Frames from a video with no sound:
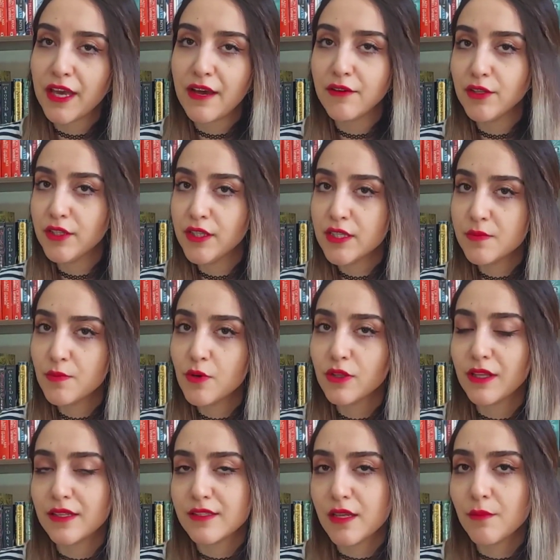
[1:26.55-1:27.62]
out in this
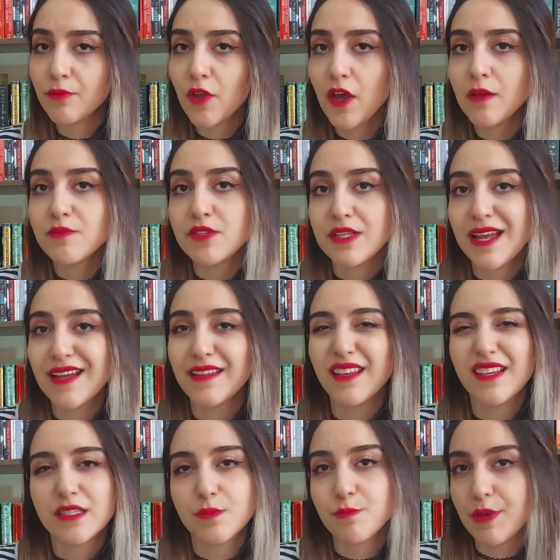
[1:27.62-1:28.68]
book that sometimes dead
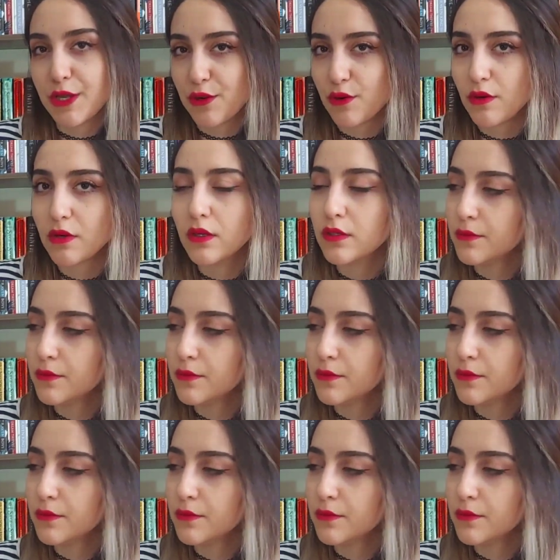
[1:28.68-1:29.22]
is better.